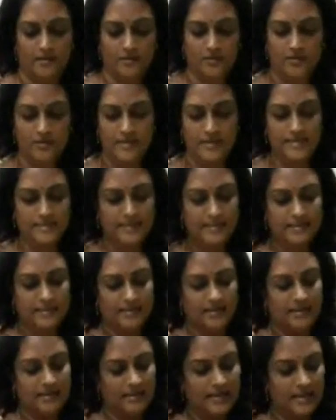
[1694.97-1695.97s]
So these are
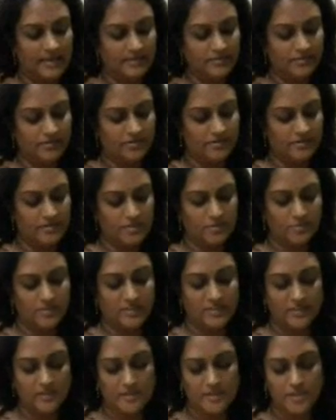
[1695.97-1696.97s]
the letters with
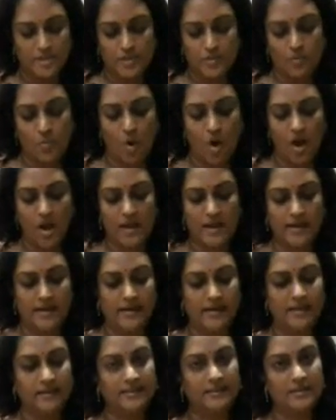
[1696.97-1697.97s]
the schwa
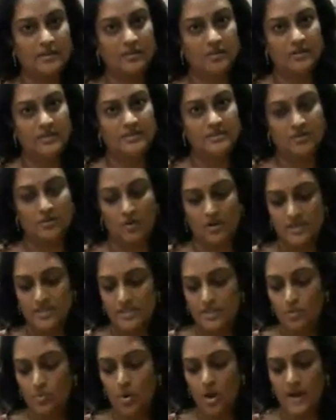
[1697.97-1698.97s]
ending. It's called a
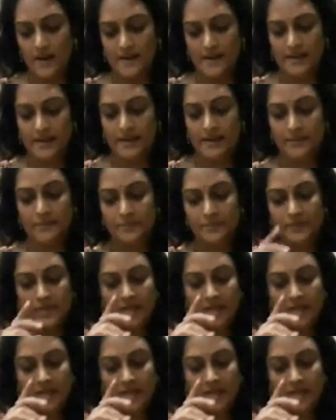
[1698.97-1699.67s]
schwa ending.